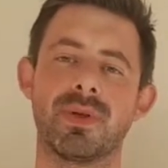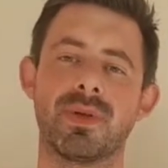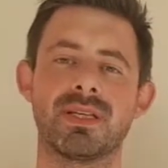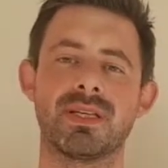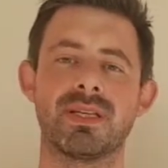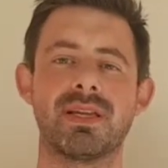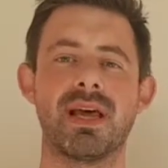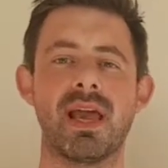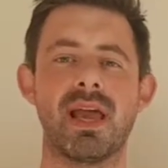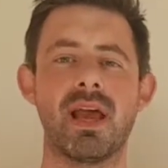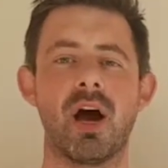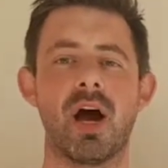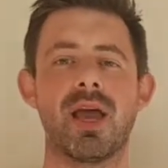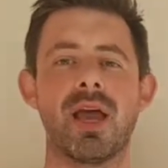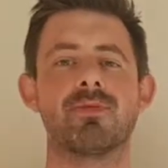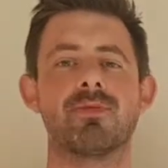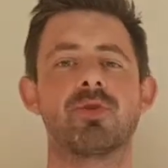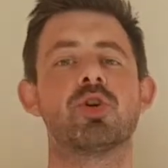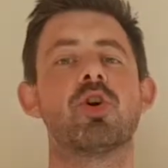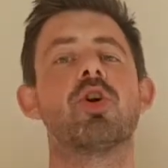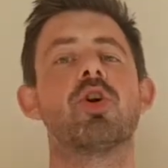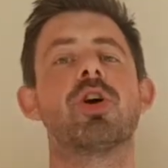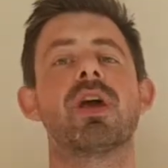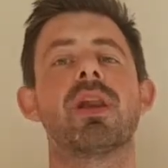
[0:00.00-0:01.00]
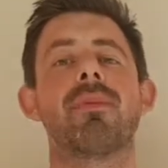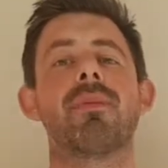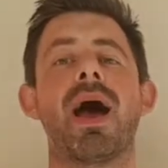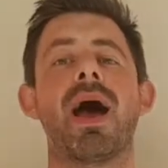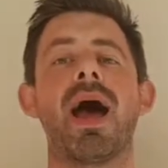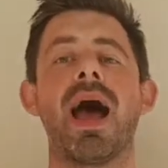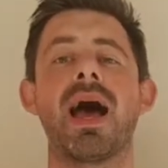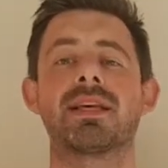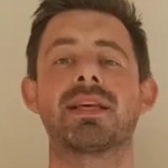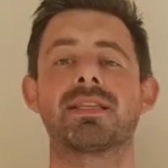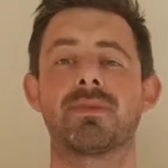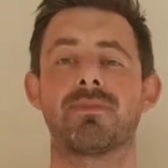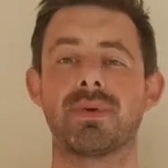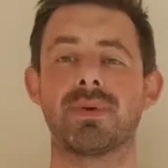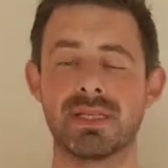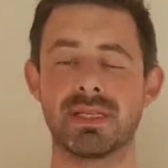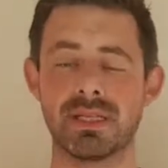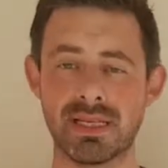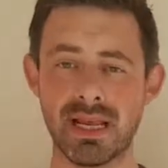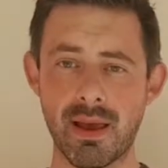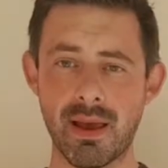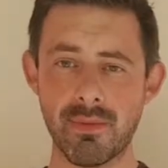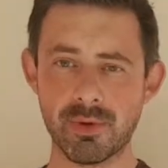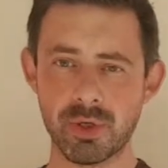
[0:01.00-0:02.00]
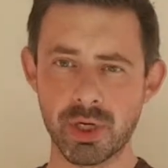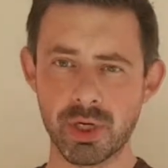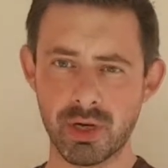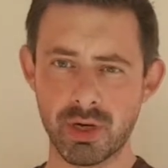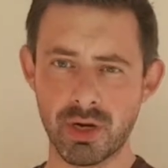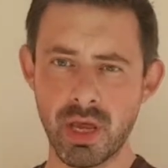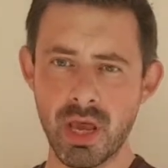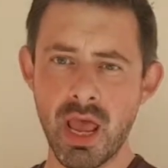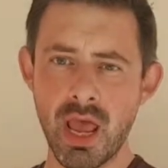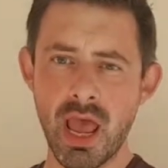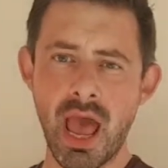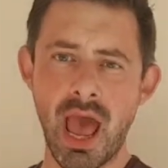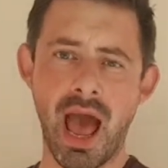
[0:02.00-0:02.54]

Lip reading: and today I am talking about hazard perception